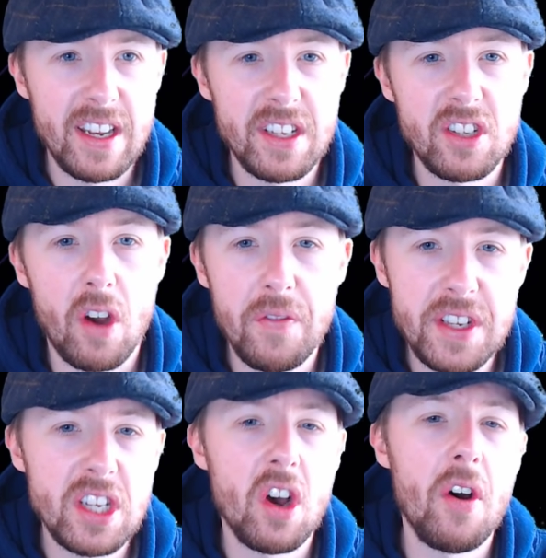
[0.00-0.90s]
It's obviously
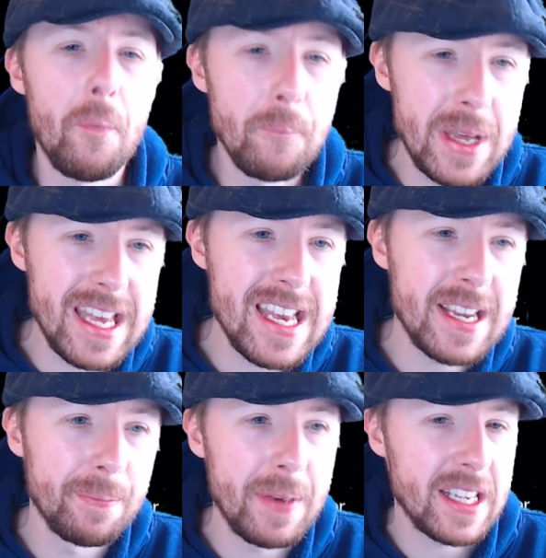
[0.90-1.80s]
got big,
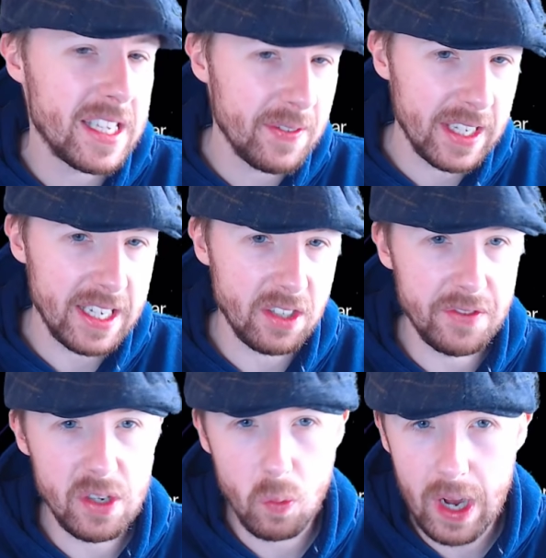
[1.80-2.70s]
massive links,
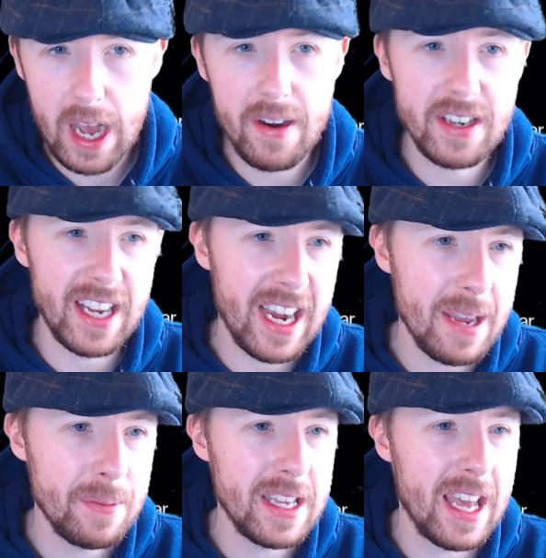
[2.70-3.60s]
obviously WireX,
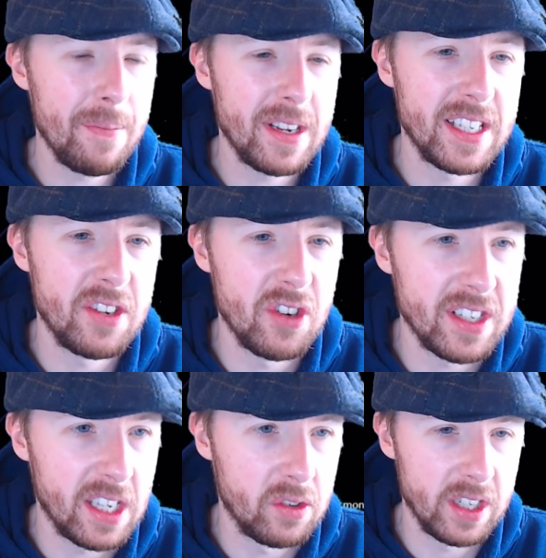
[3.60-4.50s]
IBM, etc.,
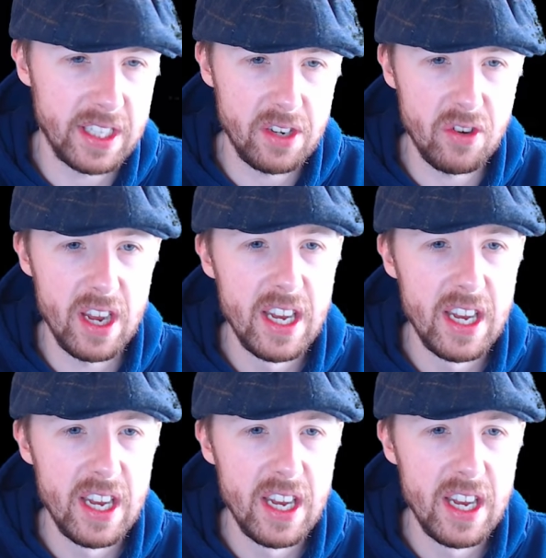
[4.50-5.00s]
etc., etc